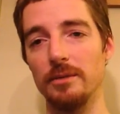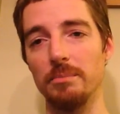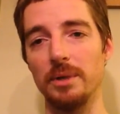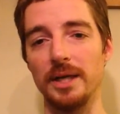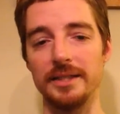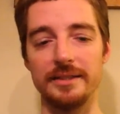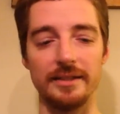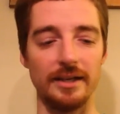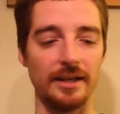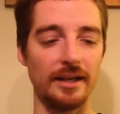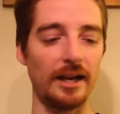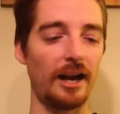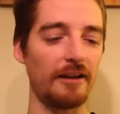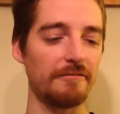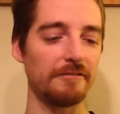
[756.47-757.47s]
but
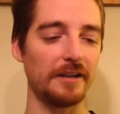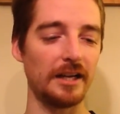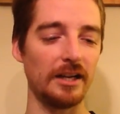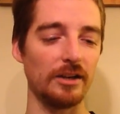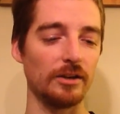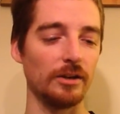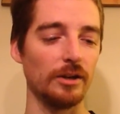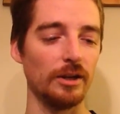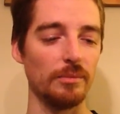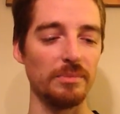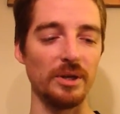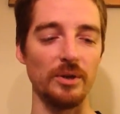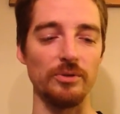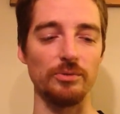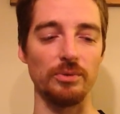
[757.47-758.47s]
I've found
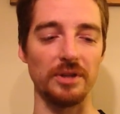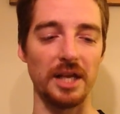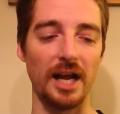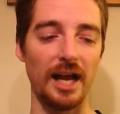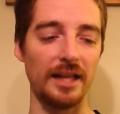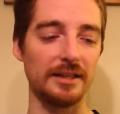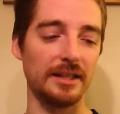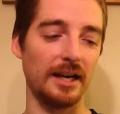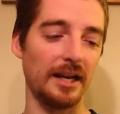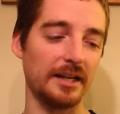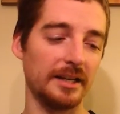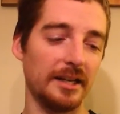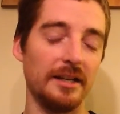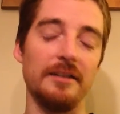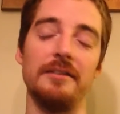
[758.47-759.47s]
builds with cotton that I
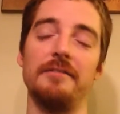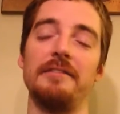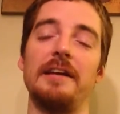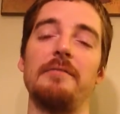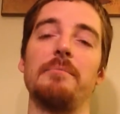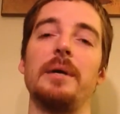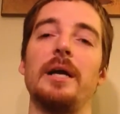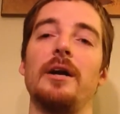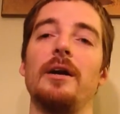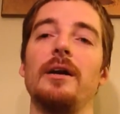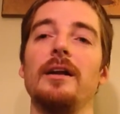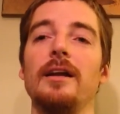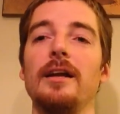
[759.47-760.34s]
could get to vape better.